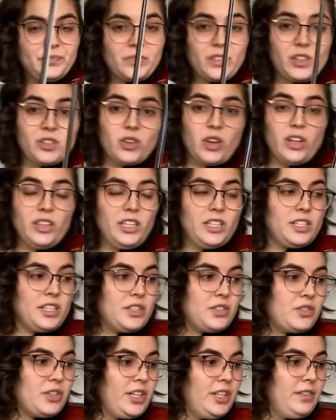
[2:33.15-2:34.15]
So on the D
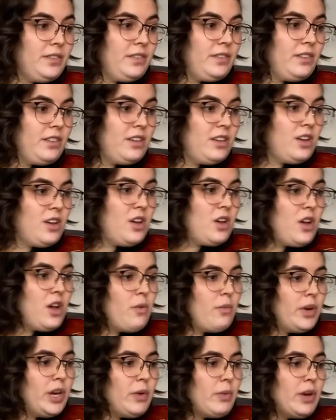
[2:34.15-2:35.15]
string,
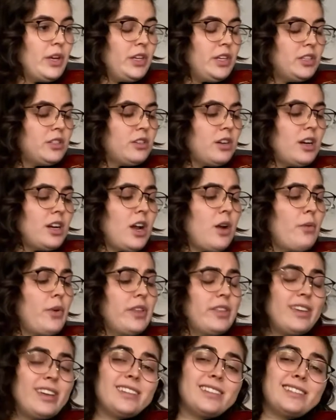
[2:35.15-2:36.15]
what I want you to start out
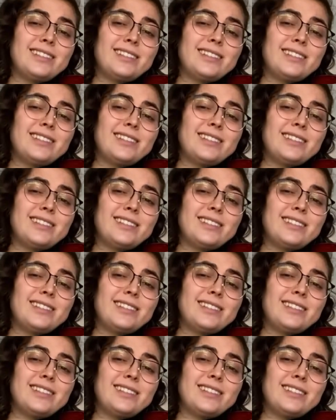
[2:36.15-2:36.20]
with is